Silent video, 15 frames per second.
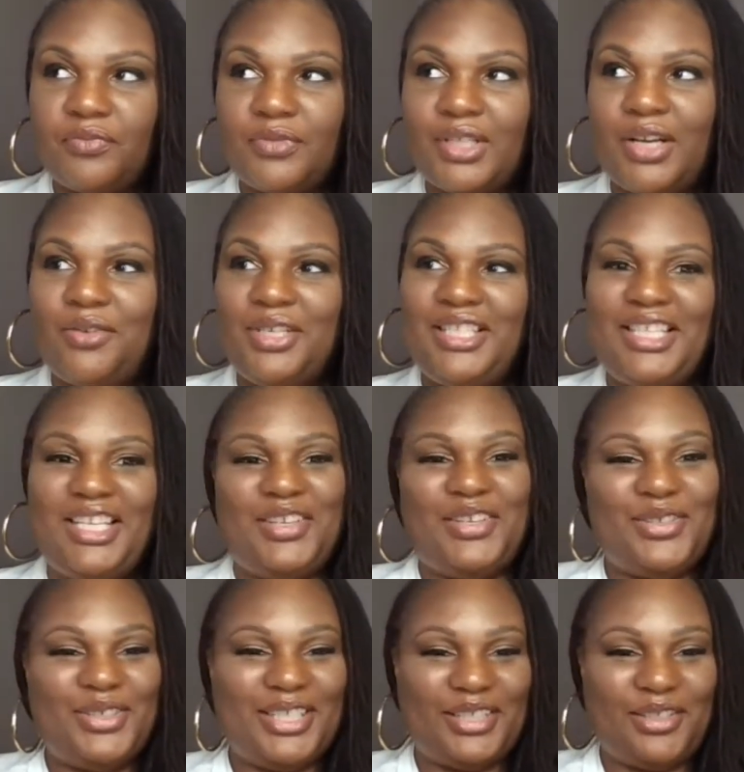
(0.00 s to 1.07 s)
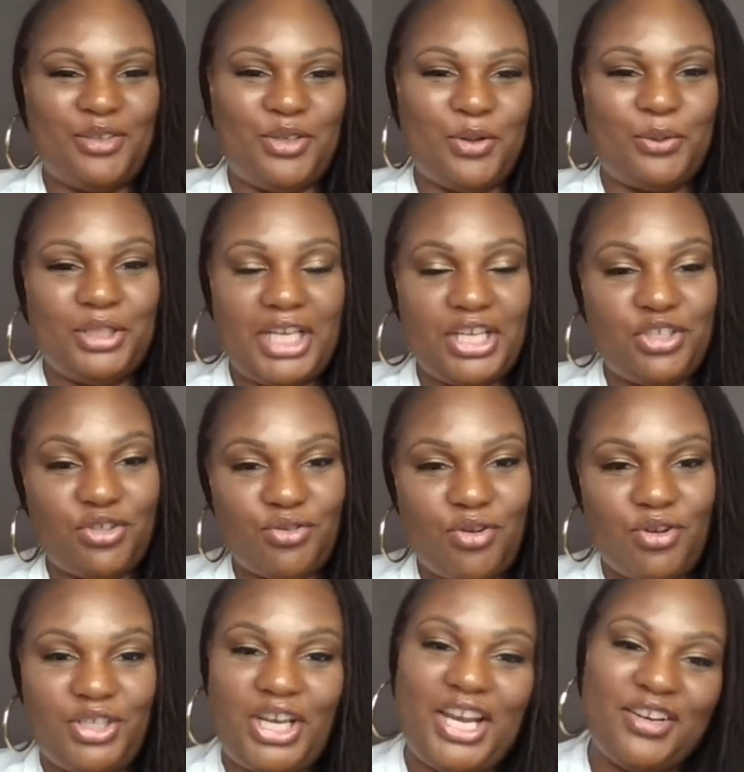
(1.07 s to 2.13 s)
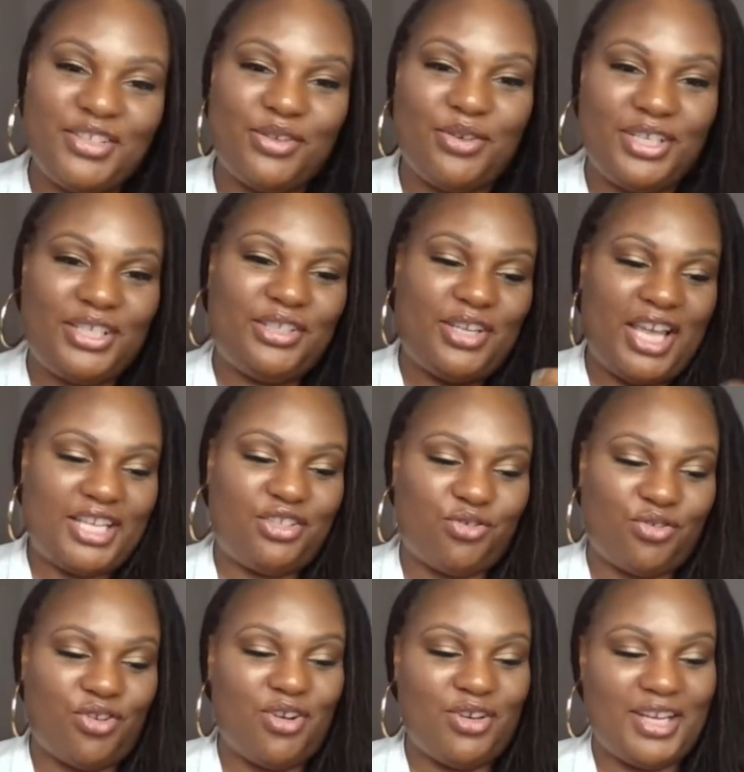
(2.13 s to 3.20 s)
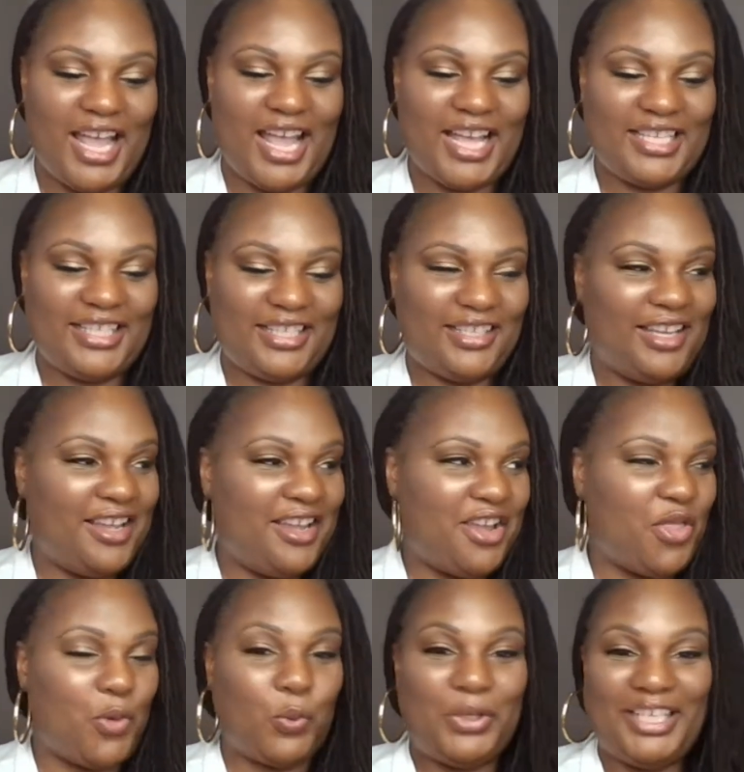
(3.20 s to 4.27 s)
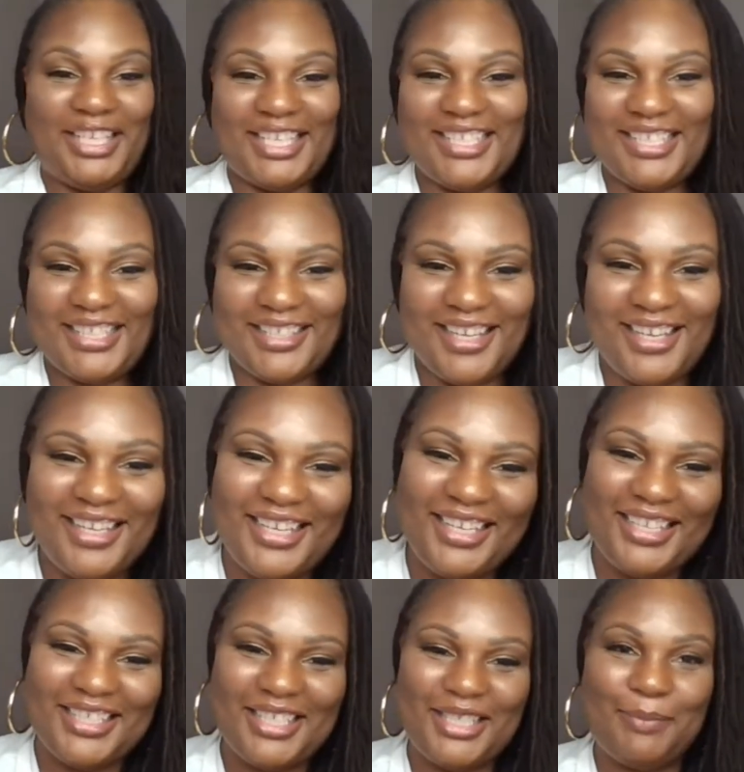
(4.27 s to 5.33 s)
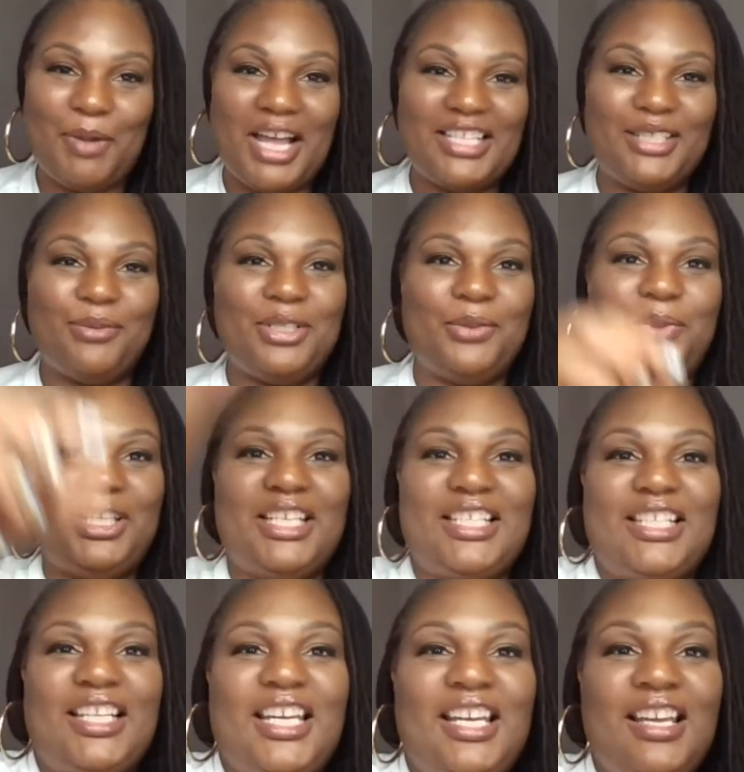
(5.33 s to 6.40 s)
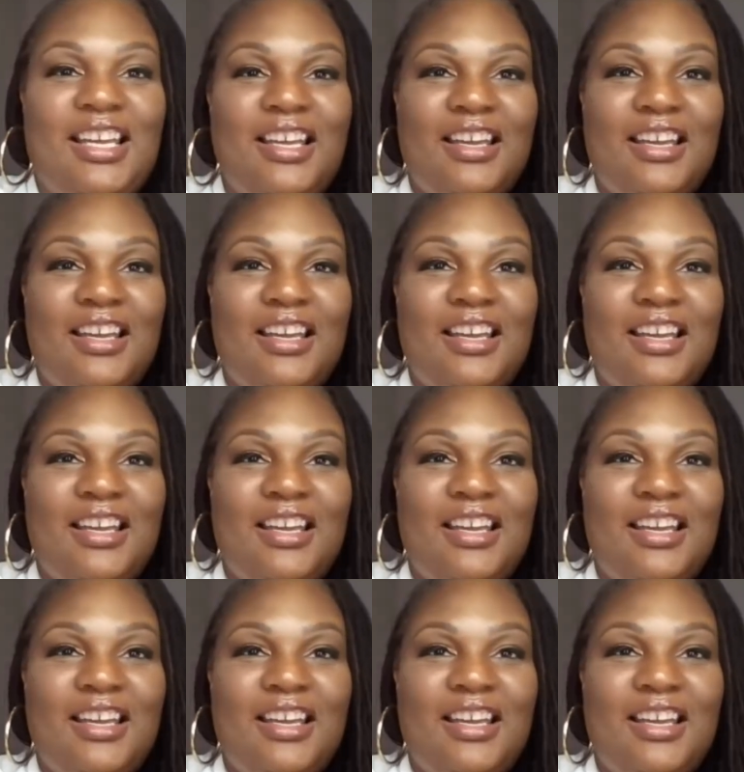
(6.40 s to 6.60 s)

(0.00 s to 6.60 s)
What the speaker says: I always say you're only as strong, your hair is only as strong as the weakest spots with the weakest length.